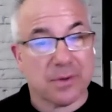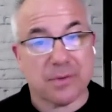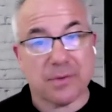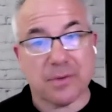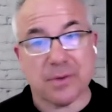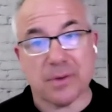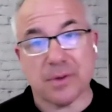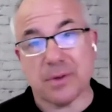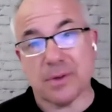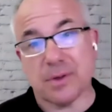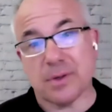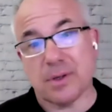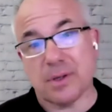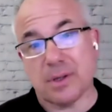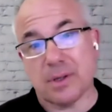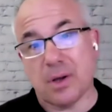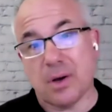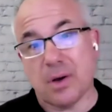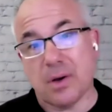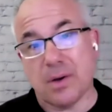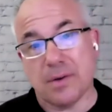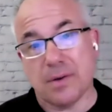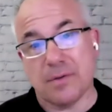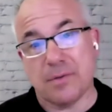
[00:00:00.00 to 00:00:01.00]
for a
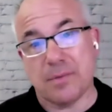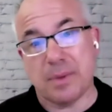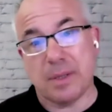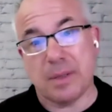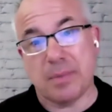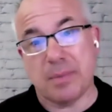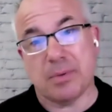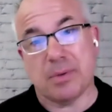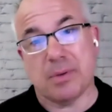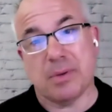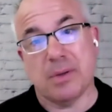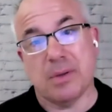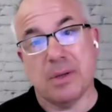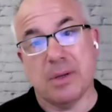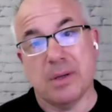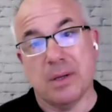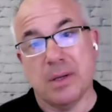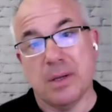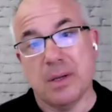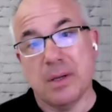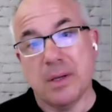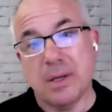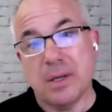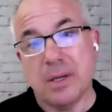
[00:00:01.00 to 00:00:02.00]
lot of people.
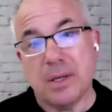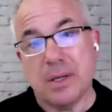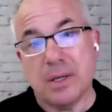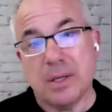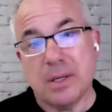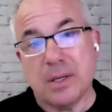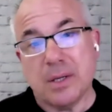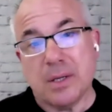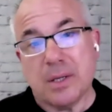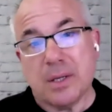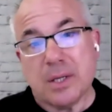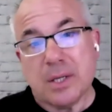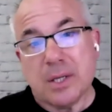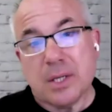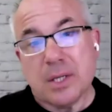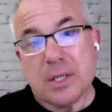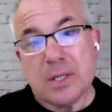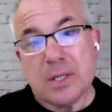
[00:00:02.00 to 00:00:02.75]
Well, it's